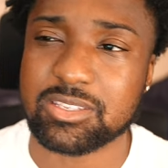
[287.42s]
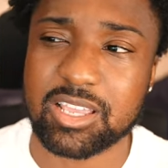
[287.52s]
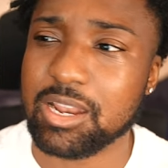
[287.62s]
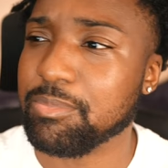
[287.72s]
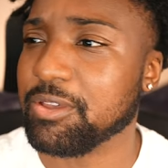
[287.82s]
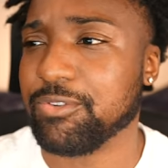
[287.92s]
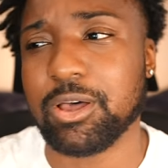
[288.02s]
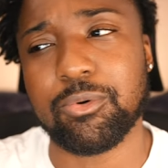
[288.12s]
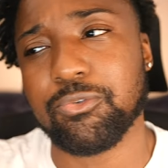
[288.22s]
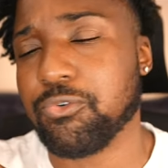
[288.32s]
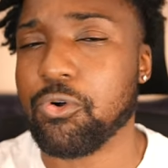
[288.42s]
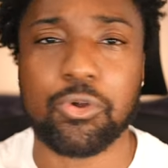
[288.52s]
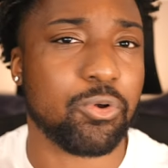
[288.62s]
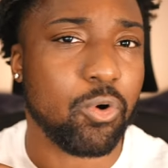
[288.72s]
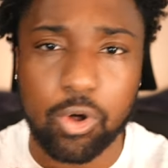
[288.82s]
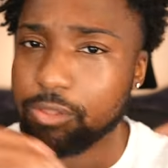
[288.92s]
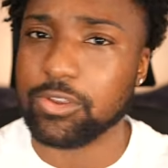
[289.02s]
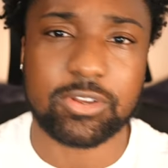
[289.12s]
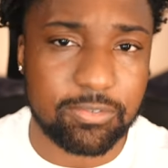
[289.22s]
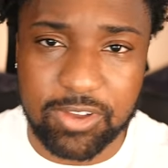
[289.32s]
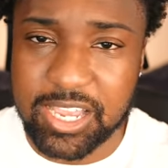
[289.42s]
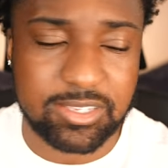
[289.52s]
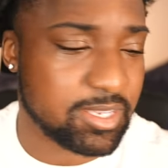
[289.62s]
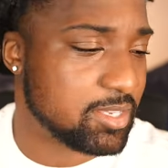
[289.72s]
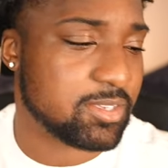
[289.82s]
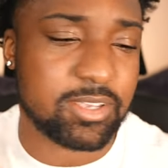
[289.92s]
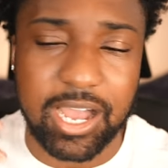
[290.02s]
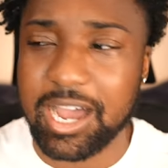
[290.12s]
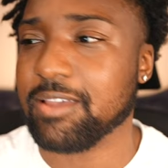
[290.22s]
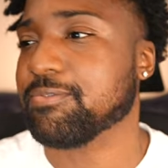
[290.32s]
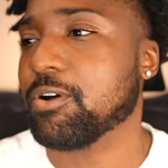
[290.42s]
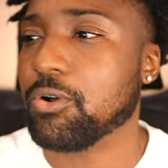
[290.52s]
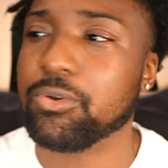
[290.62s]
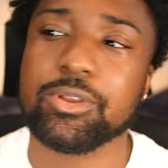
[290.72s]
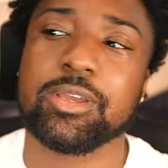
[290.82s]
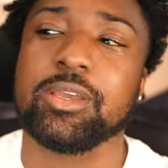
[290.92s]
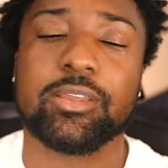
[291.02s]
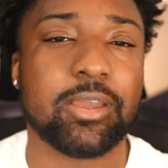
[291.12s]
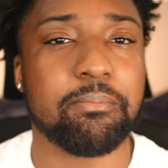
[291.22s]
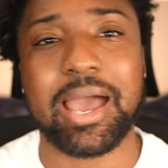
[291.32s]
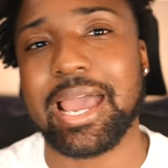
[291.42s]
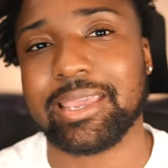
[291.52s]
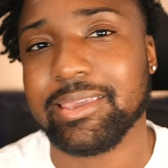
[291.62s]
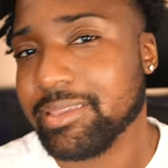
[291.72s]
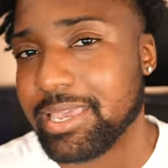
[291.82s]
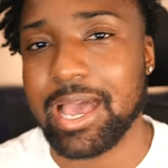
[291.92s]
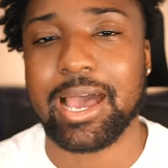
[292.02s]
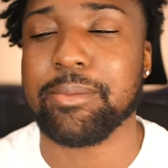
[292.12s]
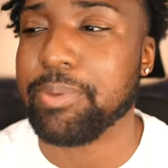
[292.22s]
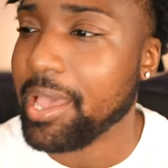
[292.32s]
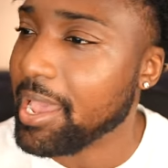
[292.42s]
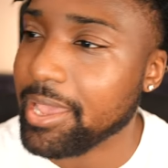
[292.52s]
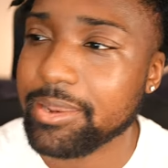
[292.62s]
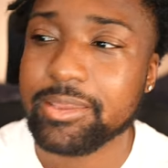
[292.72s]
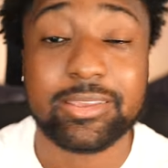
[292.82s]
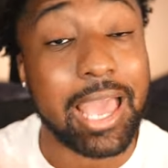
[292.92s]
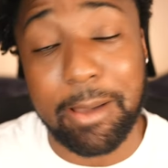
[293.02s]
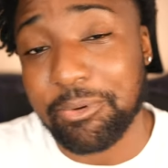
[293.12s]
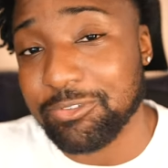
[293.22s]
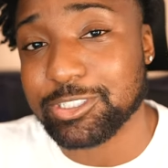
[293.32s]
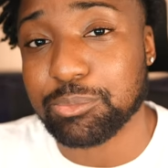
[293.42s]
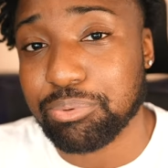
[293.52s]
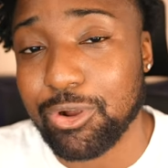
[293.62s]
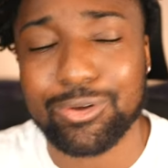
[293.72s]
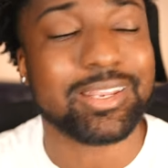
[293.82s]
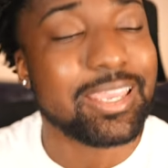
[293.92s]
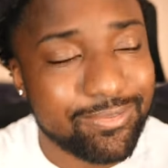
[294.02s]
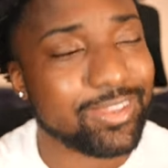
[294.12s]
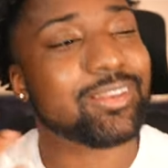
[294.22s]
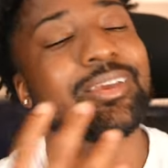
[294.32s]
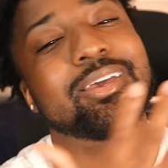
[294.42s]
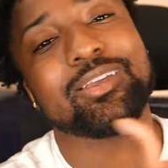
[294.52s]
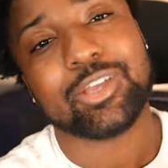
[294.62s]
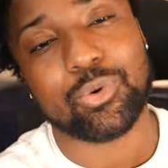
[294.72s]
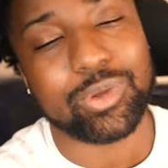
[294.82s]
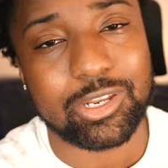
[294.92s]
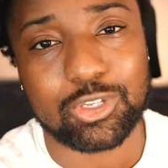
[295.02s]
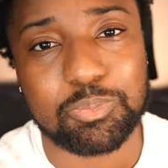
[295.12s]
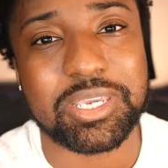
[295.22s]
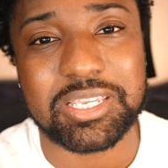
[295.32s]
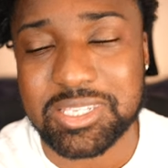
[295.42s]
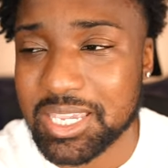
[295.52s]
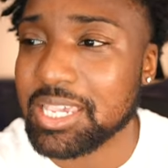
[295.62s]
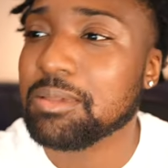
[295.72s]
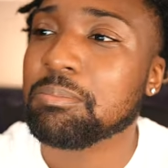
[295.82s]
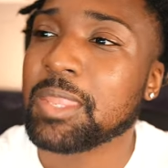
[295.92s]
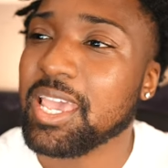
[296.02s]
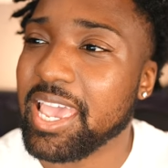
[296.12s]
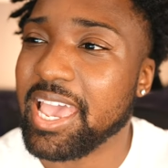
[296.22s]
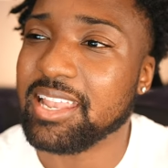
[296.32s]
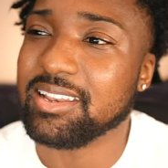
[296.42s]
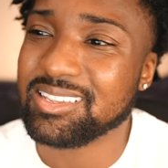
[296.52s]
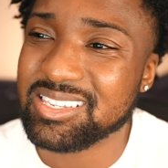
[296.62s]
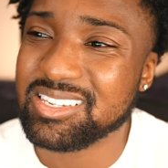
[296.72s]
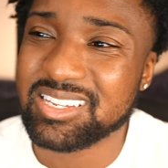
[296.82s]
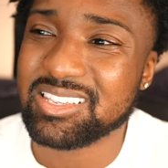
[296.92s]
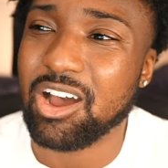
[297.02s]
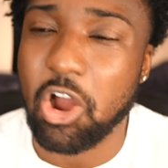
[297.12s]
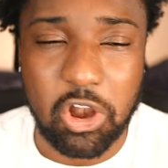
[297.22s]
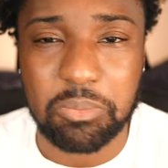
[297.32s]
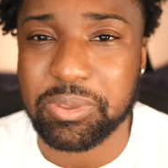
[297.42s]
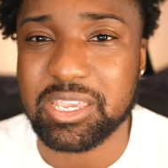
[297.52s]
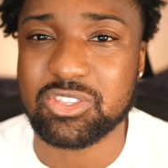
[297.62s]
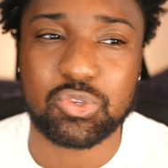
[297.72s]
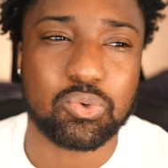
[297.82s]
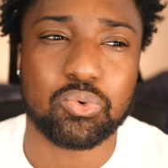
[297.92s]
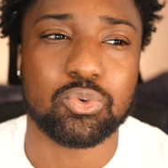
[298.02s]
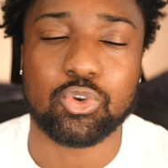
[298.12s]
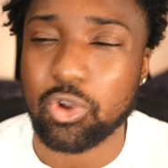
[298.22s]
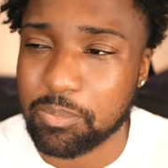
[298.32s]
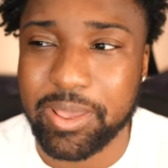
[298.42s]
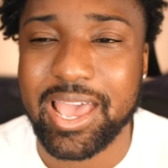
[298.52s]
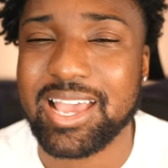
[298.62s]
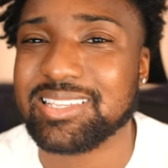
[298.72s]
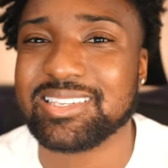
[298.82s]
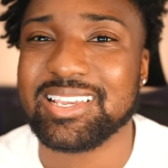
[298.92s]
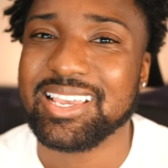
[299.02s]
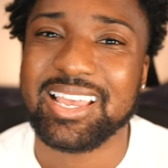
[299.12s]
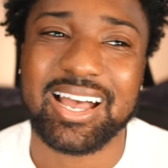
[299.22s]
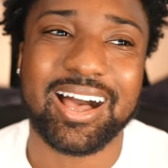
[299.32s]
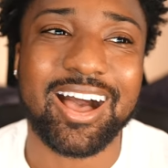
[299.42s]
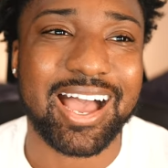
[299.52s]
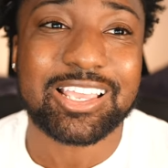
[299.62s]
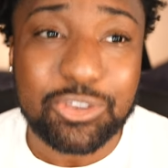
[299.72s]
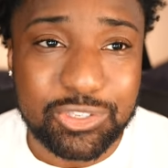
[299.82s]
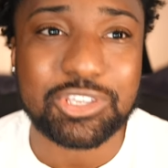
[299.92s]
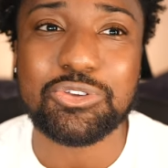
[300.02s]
is going to be available for all your devices, your iPhone, your Mac, your iPad, your Apple Vision Pro, and even your Windows PC. And this is just a RP to NordPass. Uh, I used to